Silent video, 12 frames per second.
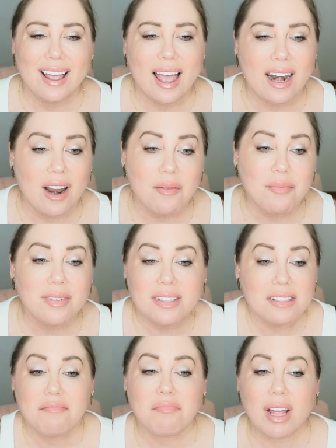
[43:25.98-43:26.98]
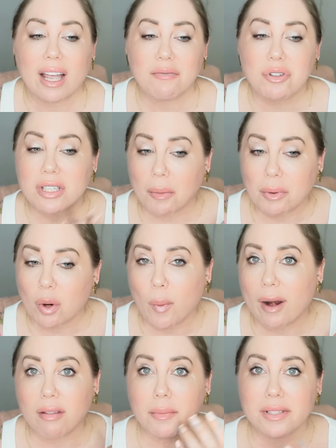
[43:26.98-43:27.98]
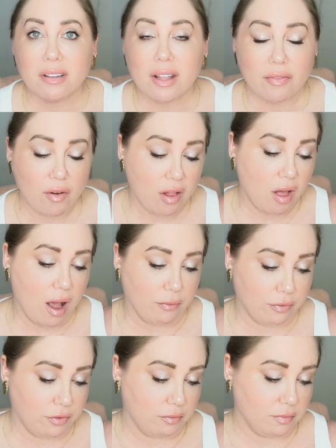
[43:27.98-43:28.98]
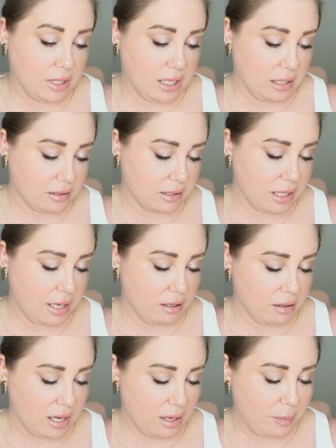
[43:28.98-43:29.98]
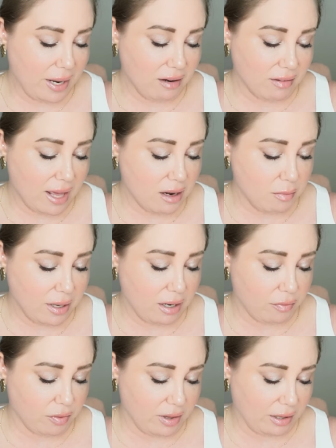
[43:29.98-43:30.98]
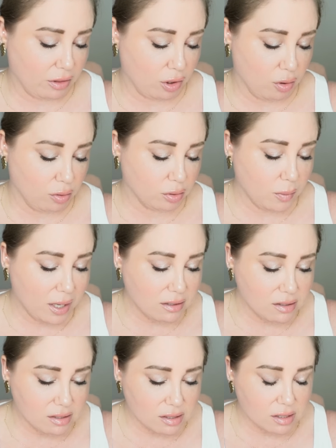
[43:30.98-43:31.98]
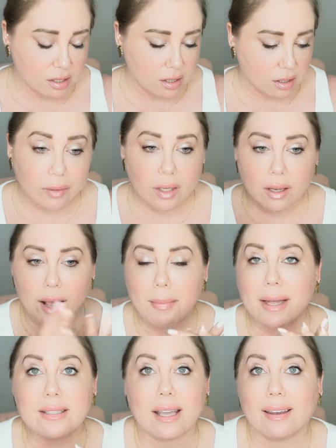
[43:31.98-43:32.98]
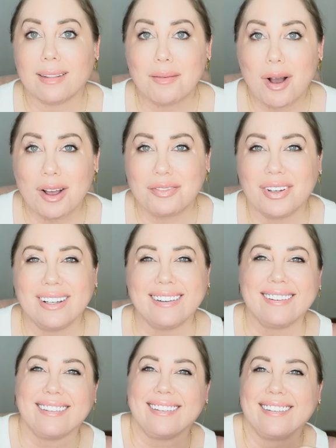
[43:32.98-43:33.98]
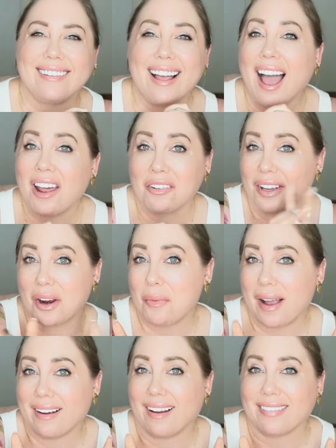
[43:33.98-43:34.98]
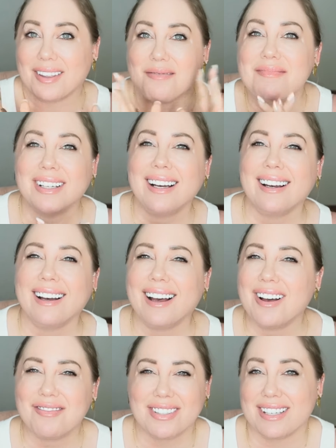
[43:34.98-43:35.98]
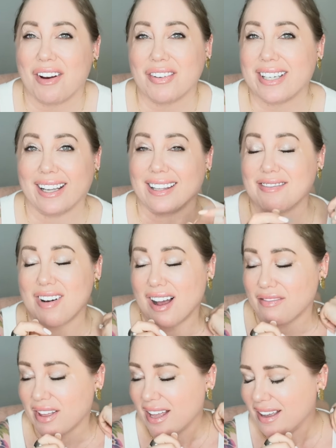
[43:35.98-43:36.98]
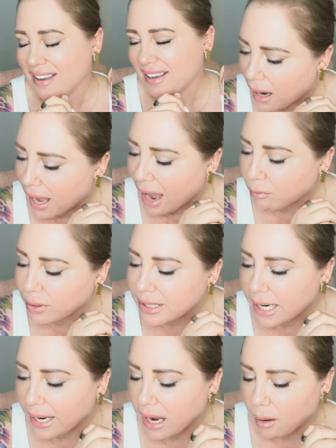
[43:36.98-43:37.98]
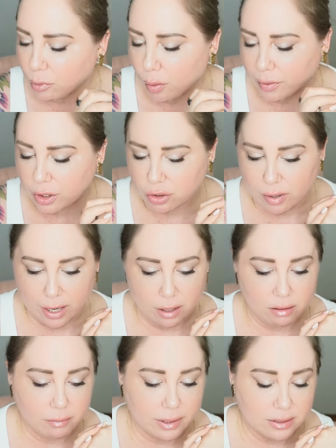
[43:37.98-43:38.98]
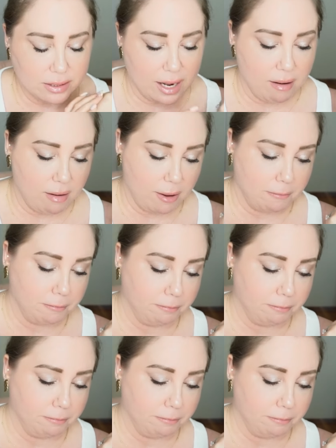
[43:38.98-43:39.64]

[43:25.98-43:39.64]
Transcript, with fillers: And I'm gonna wear them until they fall off, honestly. I paid a lot of money for like the gold ones. I'm not taking them off. I don't care why I got them. I'm just never taking them off. Every day I'm going to try a new mascara.